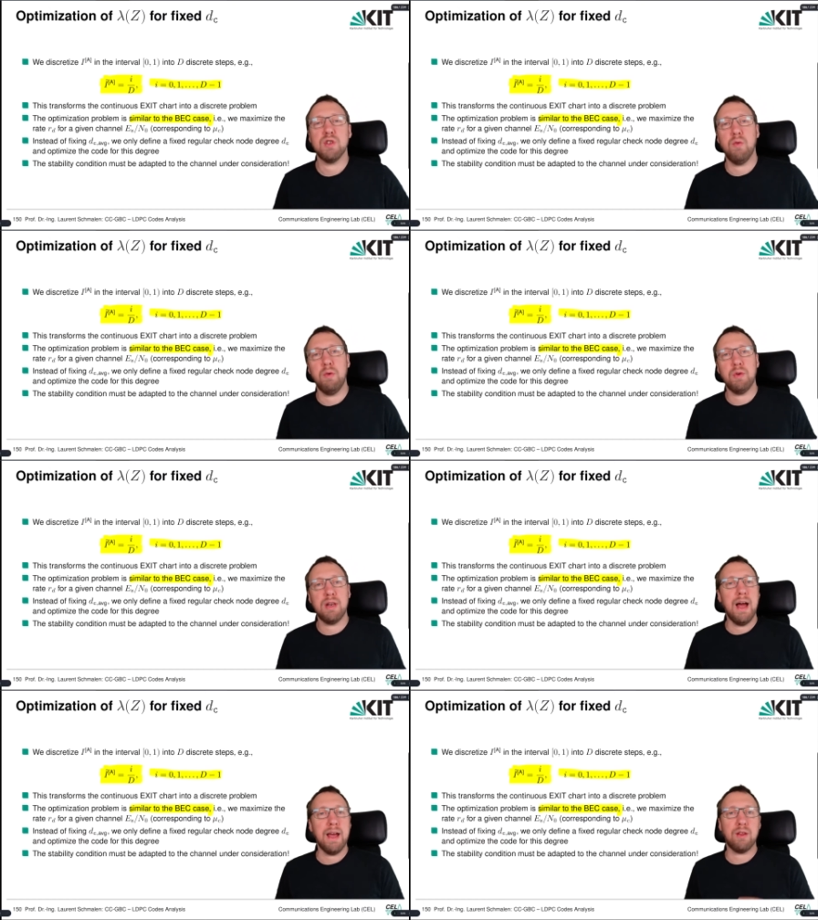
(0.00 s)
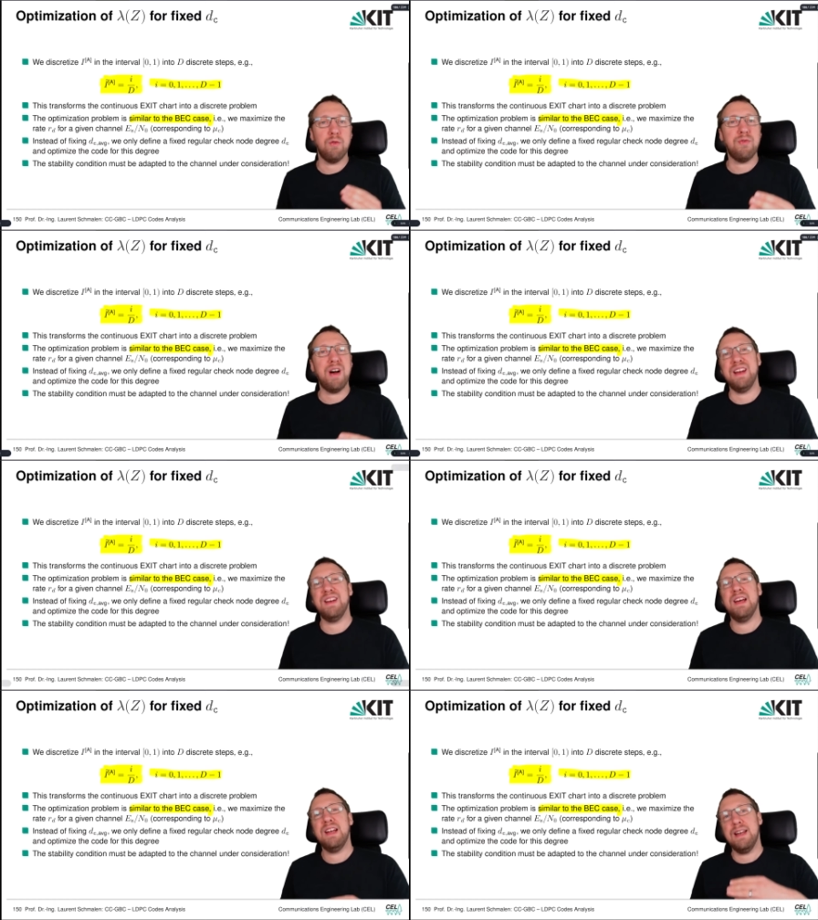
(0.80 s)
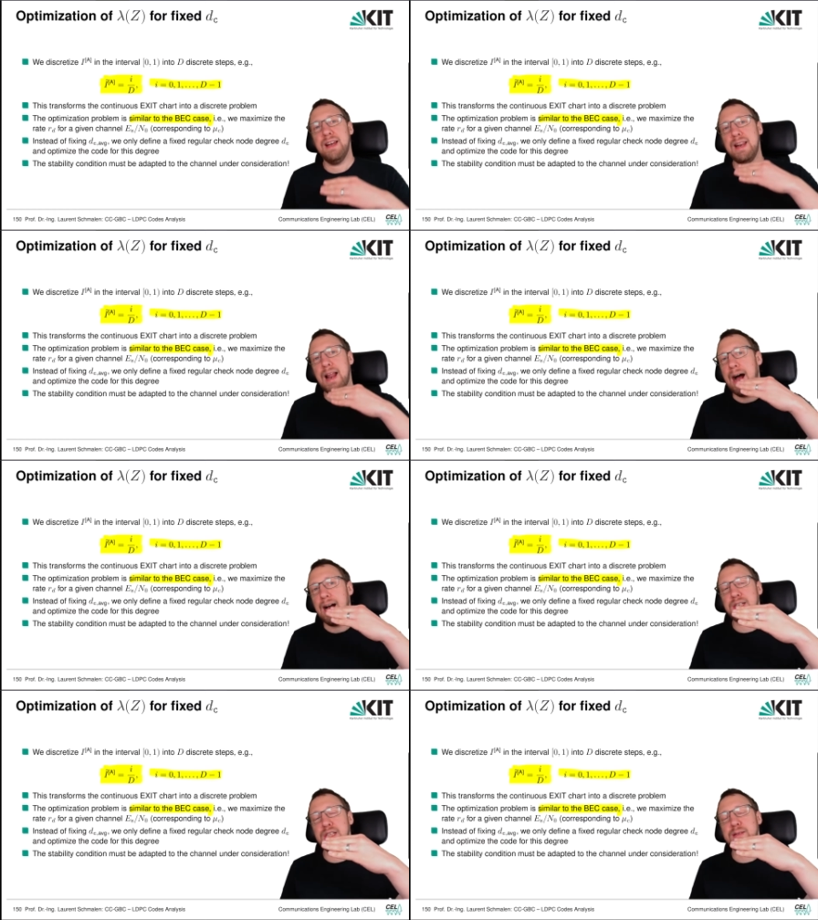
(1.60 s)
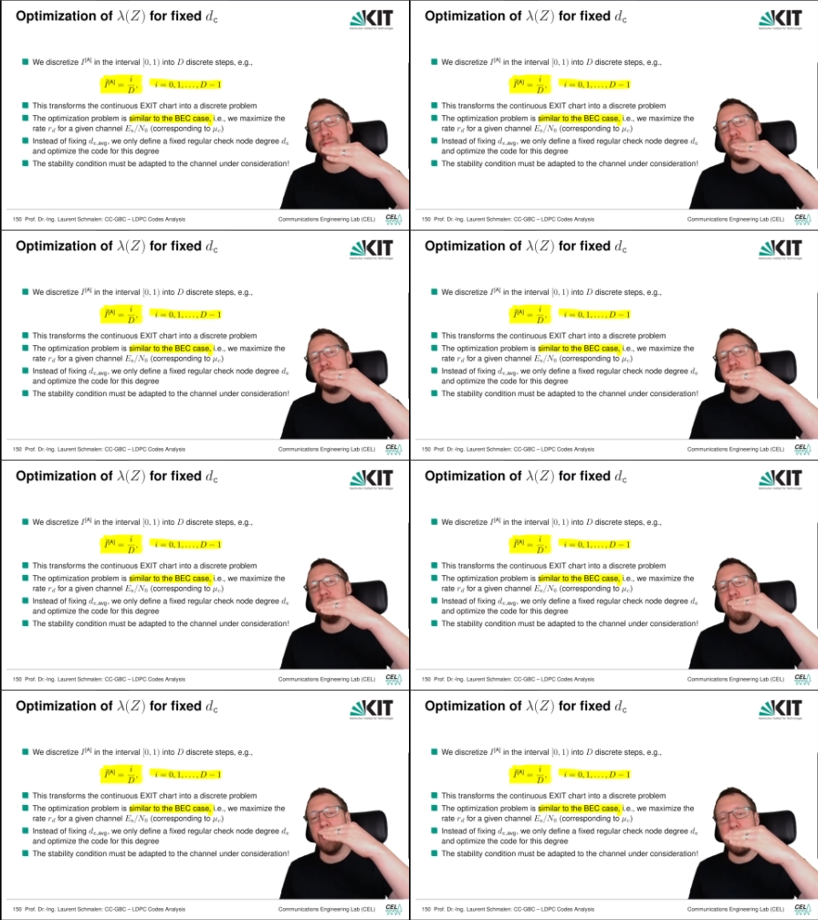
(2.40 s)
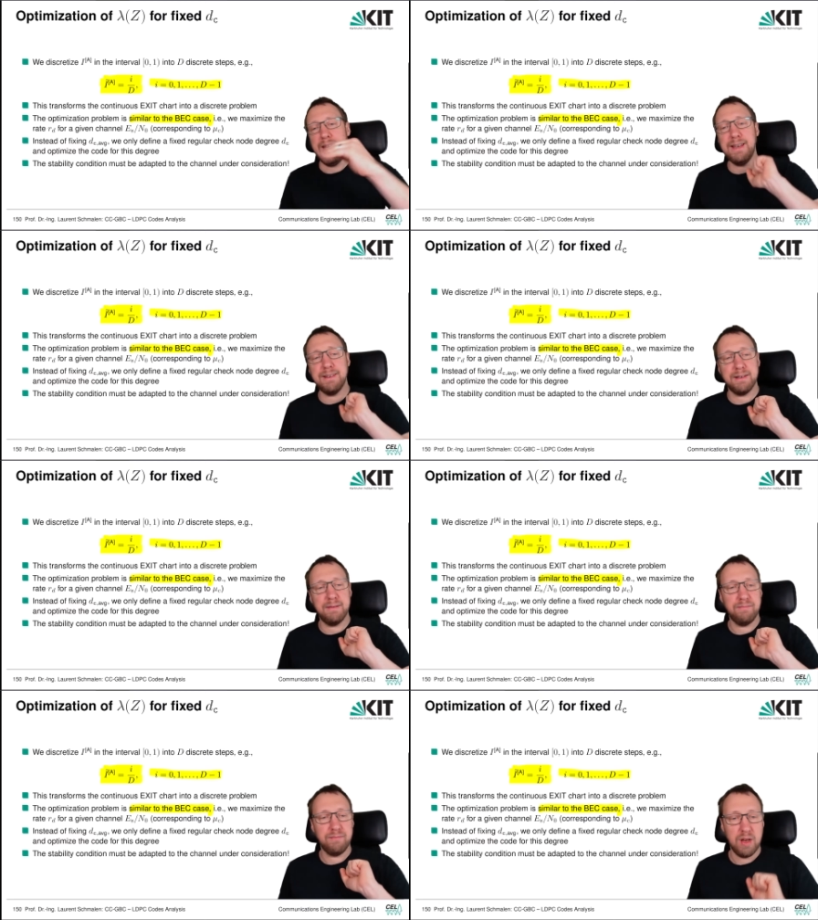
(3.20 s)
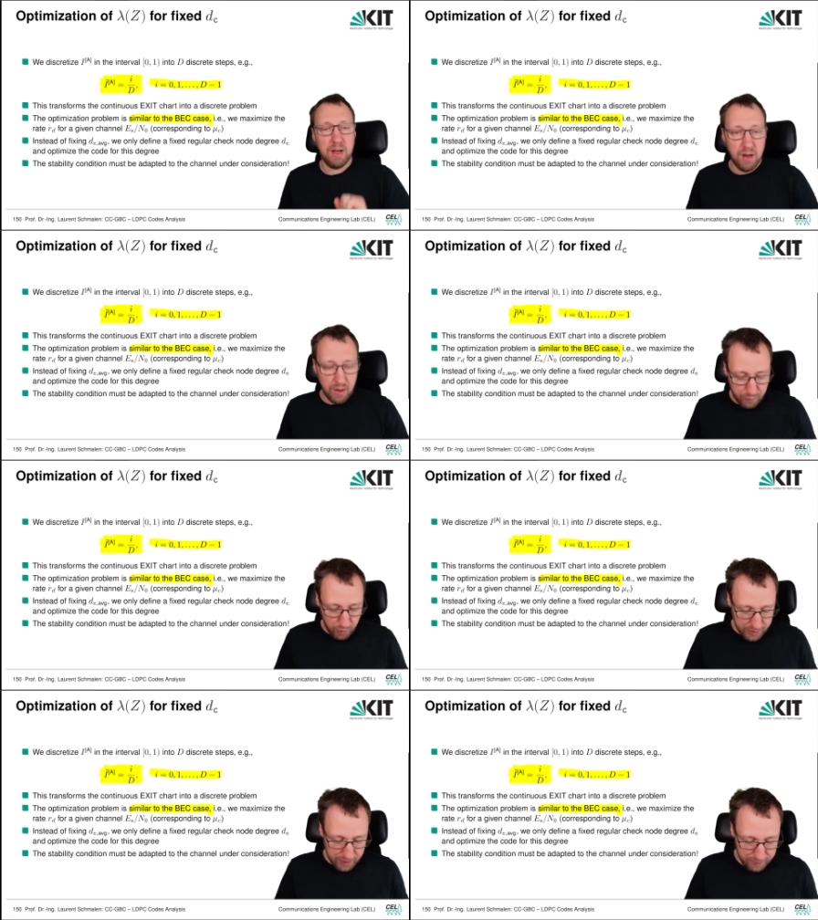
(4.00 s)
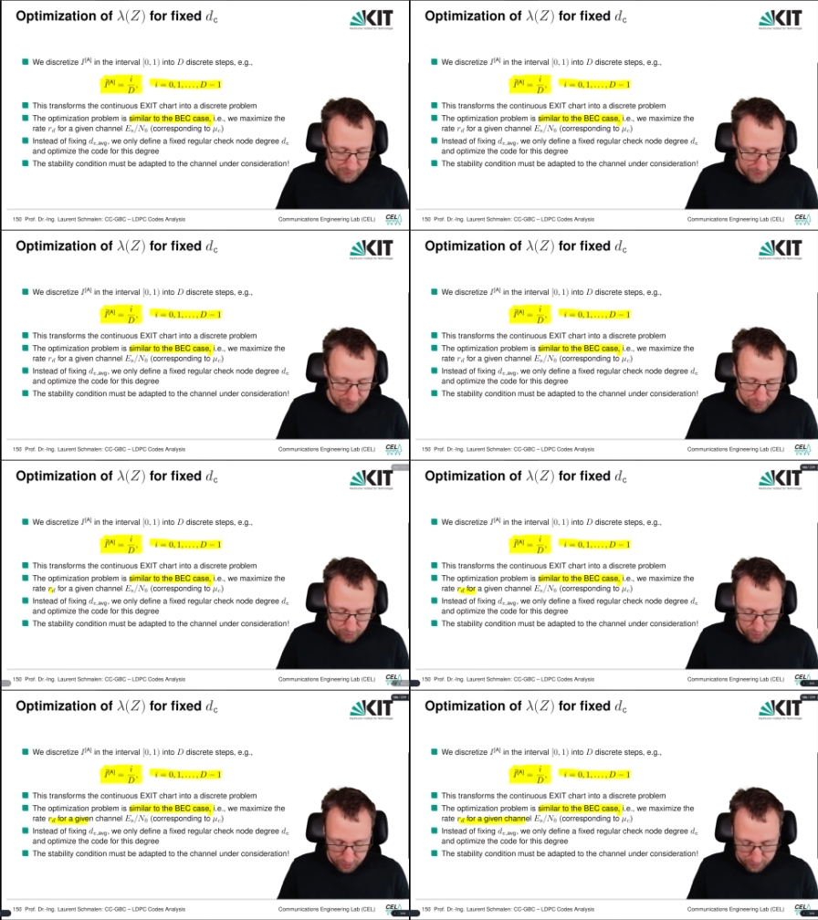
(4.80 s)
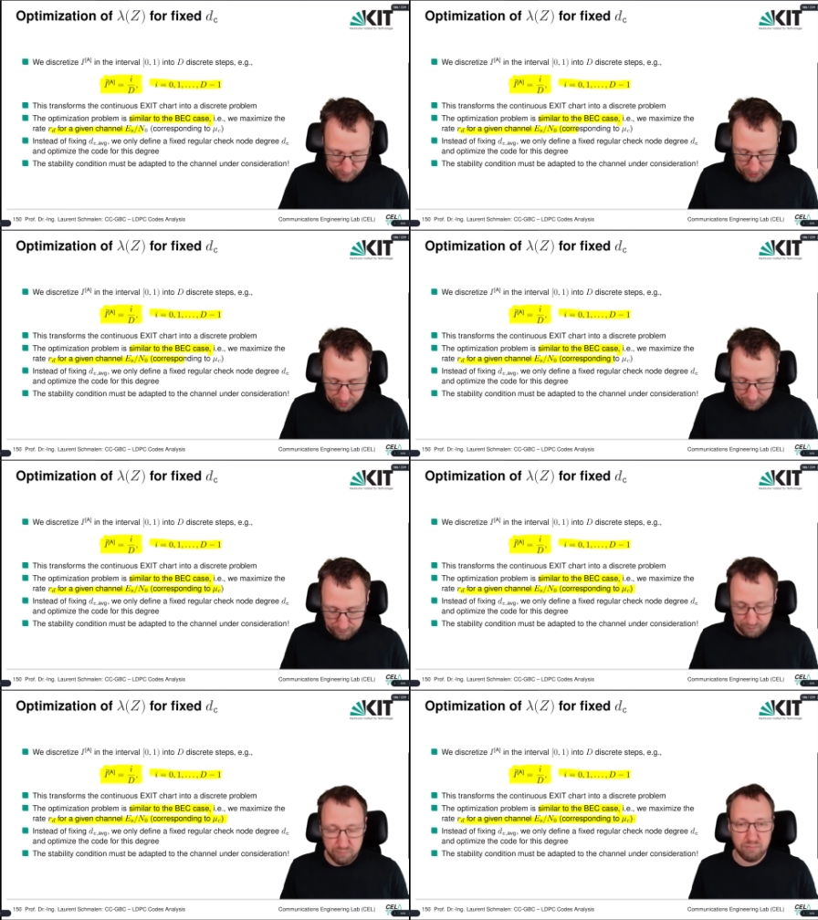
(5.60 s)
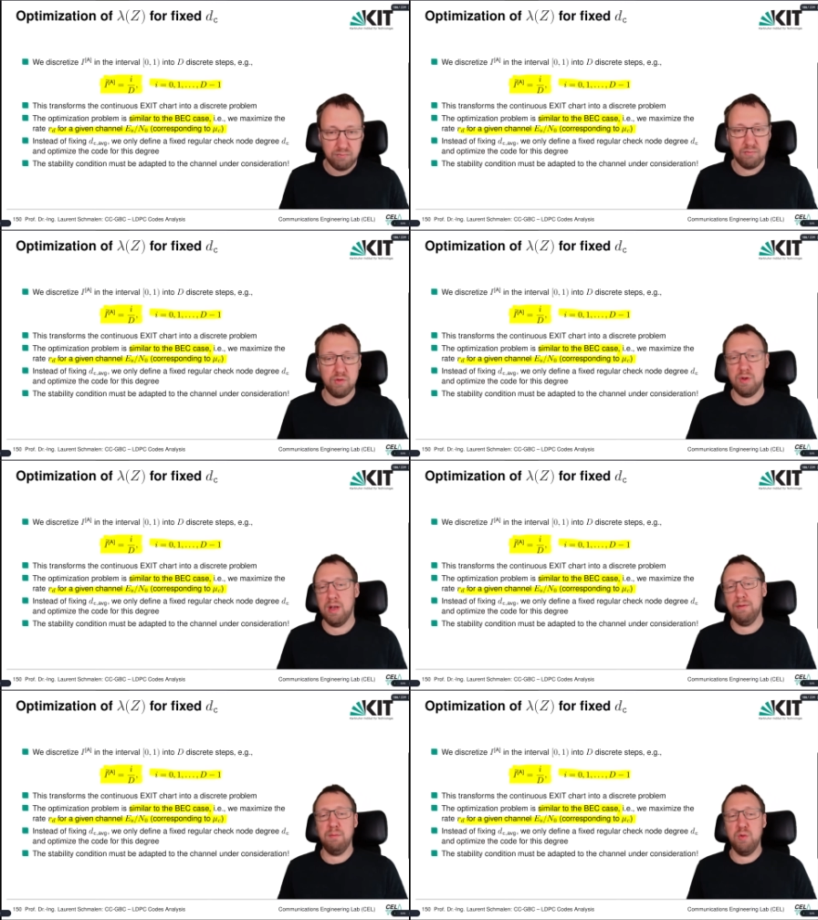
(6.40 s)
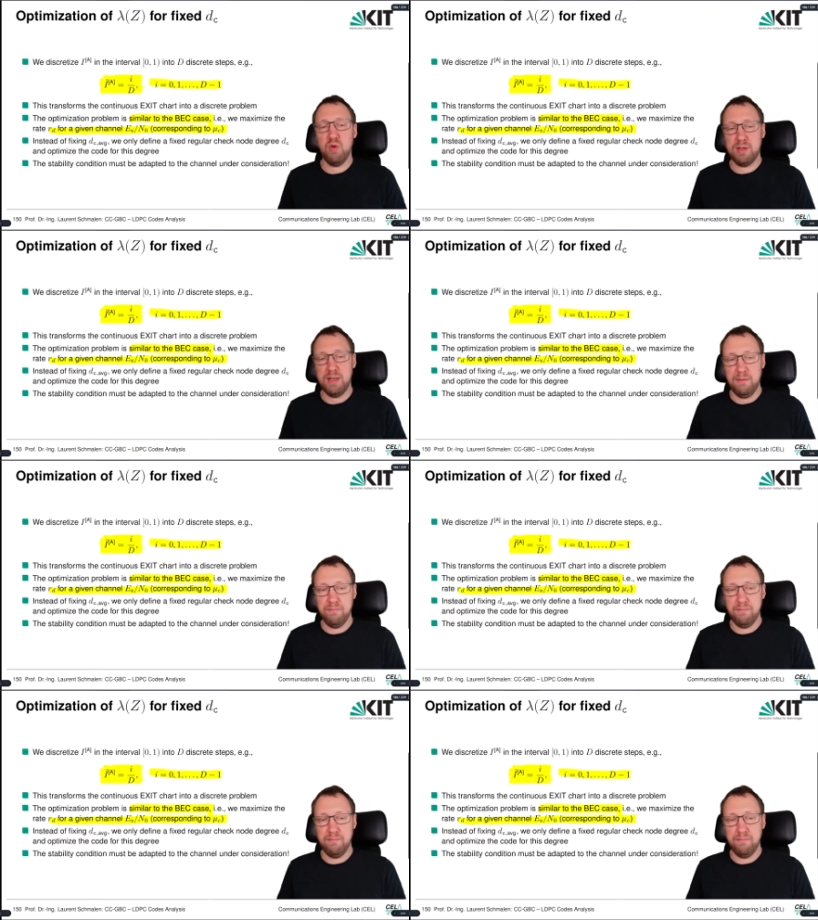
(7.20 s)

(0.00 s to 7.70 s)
We would like to find the largest possible rate for a given signal to noise ratio, given mu c.